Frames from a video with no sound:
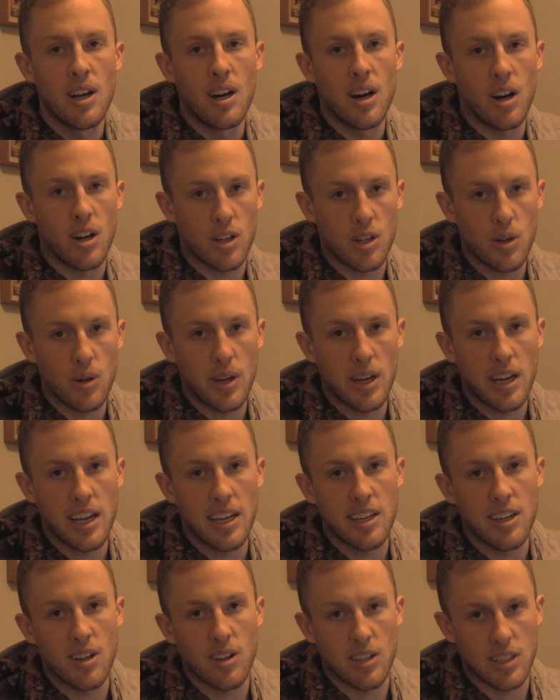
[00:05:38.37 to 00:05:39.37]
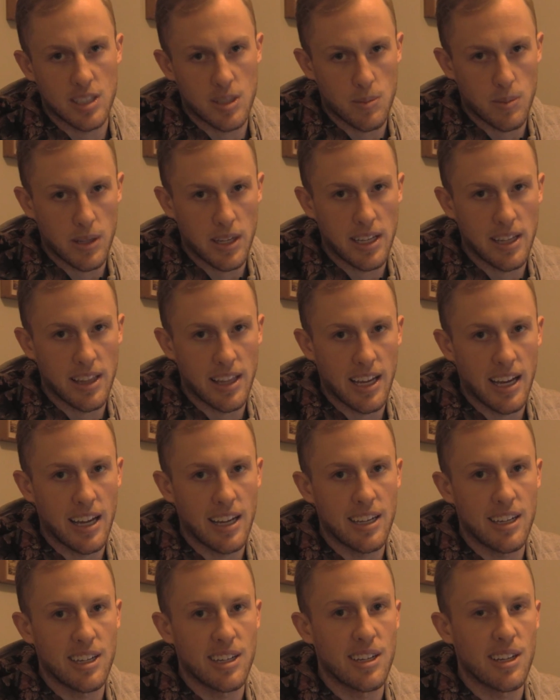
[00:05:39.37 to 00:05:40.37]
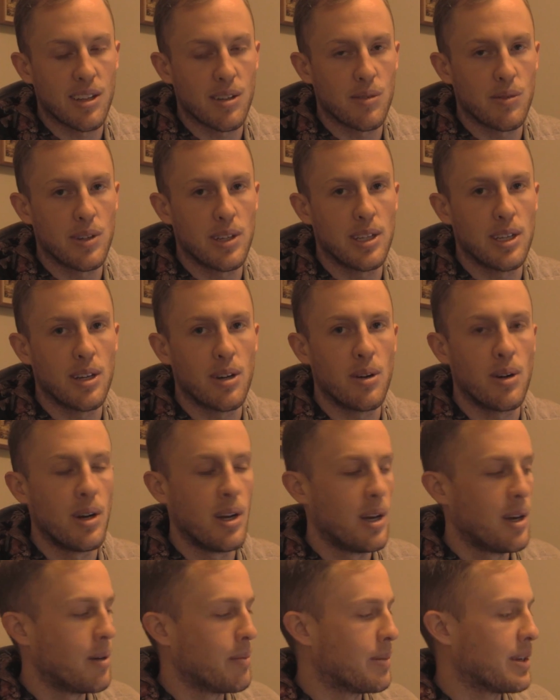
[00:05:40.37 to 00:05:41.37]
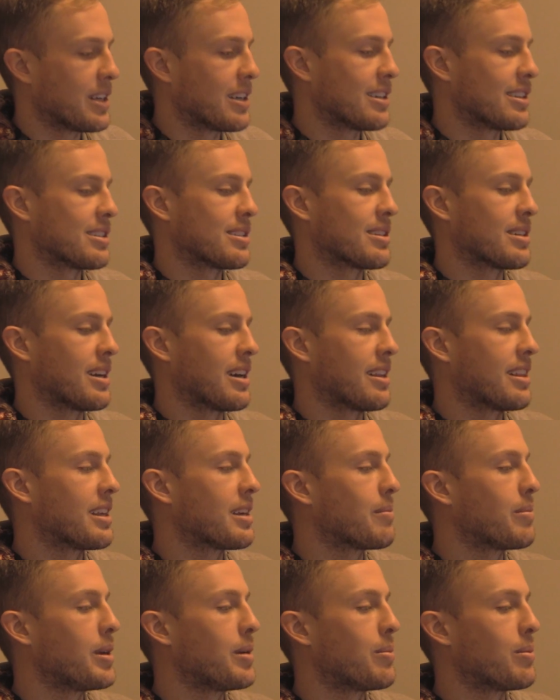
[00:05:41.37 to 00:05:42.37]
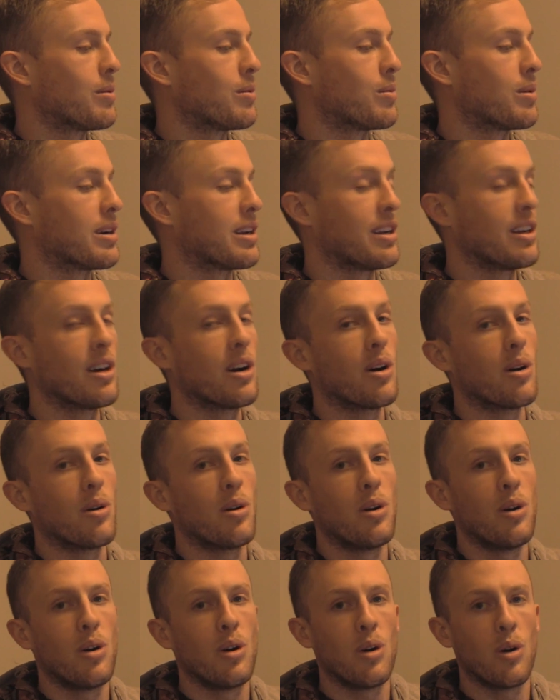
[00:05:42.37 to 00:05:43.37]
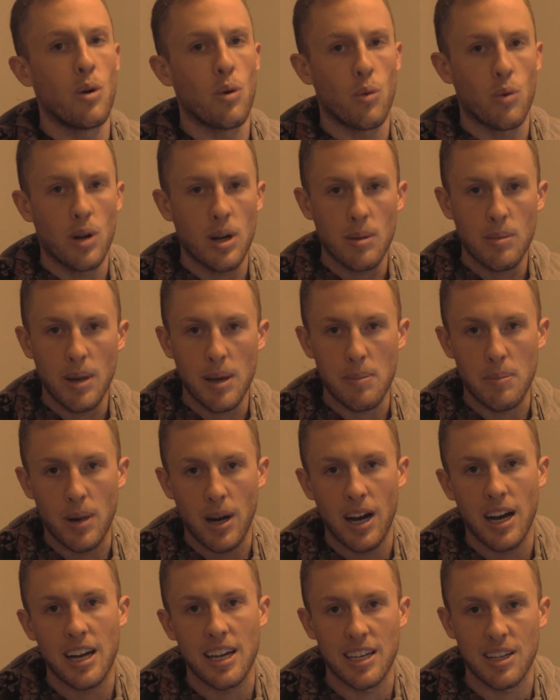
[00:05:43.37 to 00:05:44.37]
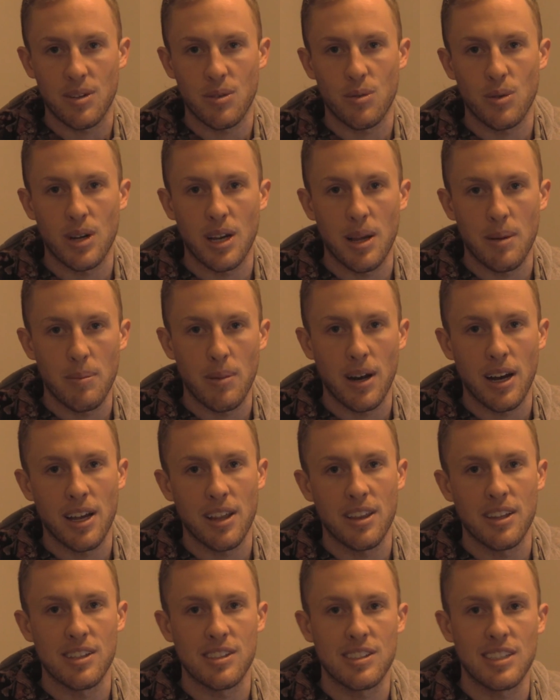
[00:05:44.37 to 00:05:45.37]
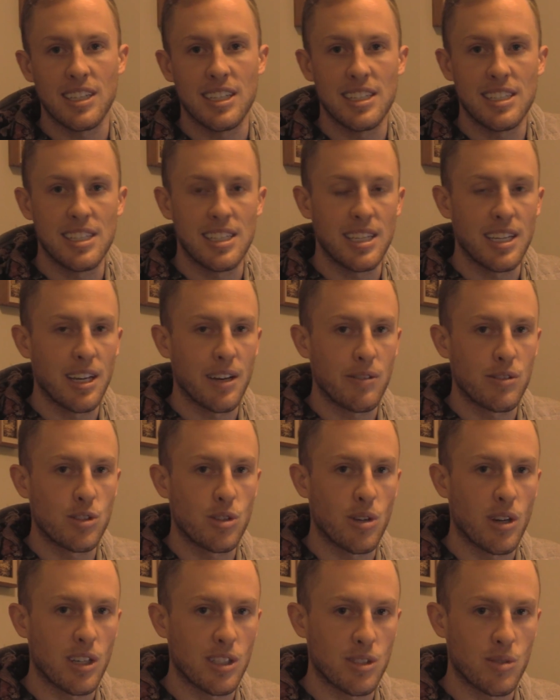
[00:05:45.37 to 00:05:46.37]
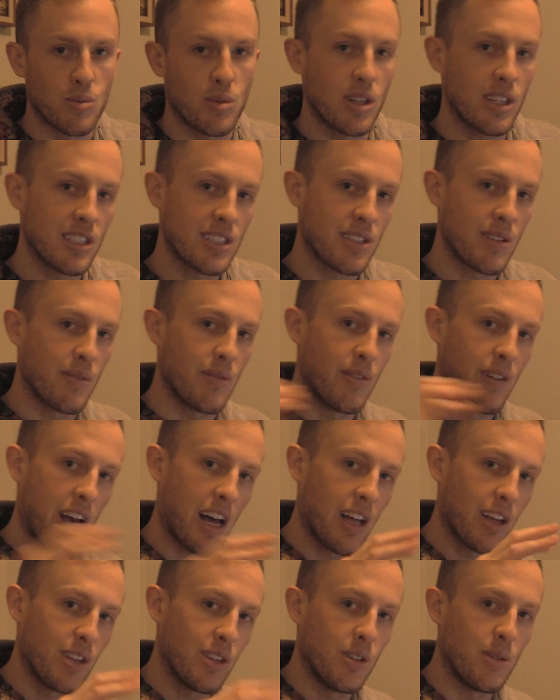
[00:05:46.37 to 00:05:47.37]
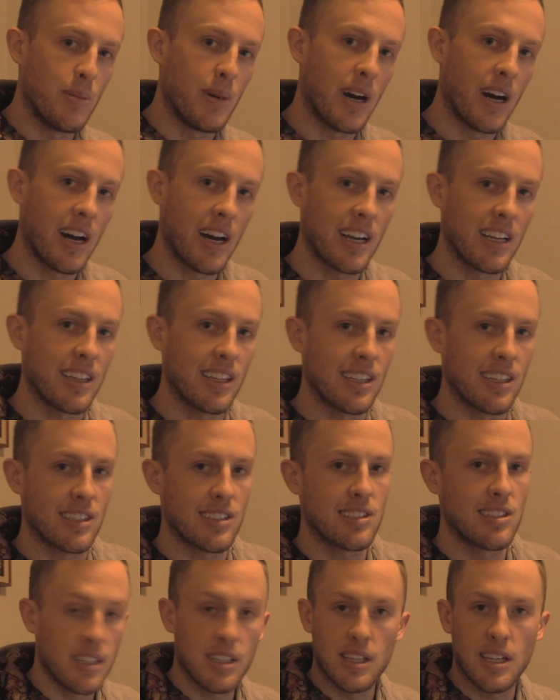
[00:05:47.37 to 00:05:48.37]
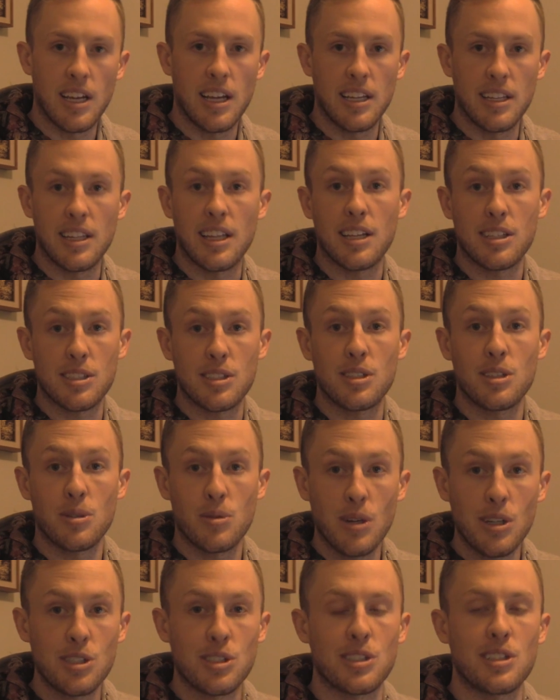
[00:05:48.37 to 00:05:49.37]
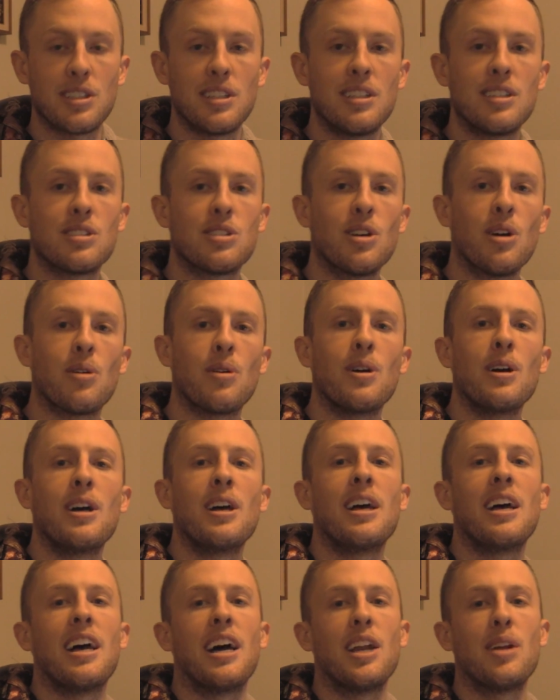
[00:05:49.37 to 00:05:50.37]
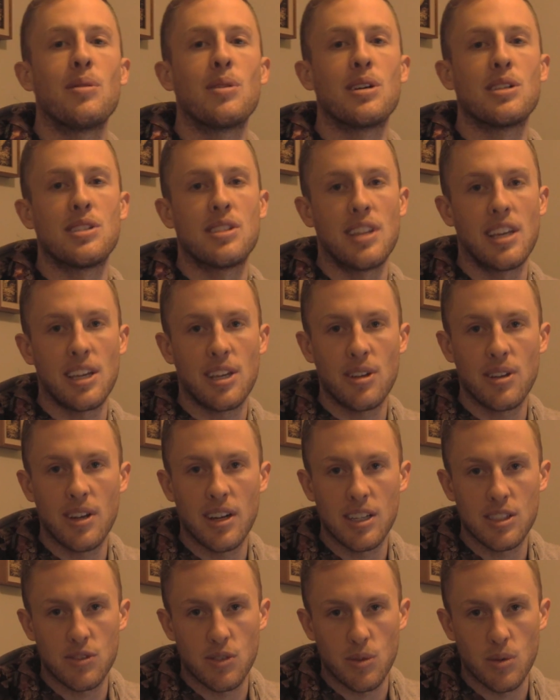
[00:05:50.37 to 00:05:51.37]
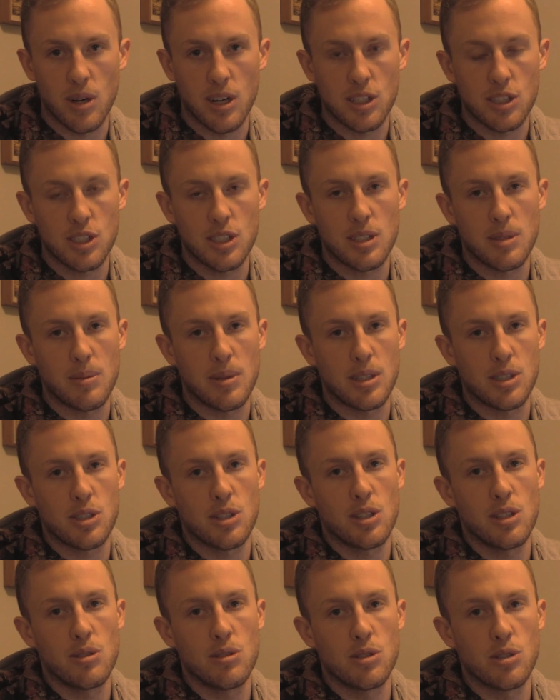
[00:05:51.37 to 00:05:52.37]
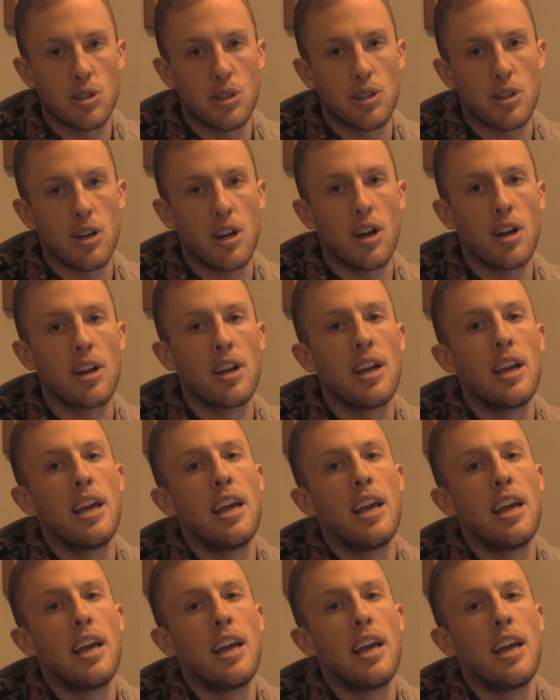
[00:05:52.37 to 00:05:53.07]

I'll go ahead and I'll explain that in another video, because I think people want to know, what am I buying when I buy this ETF trust? What is the value behind this? And that's a good question. So anyways, thank you guys for watching. Make sure you enjoy your car.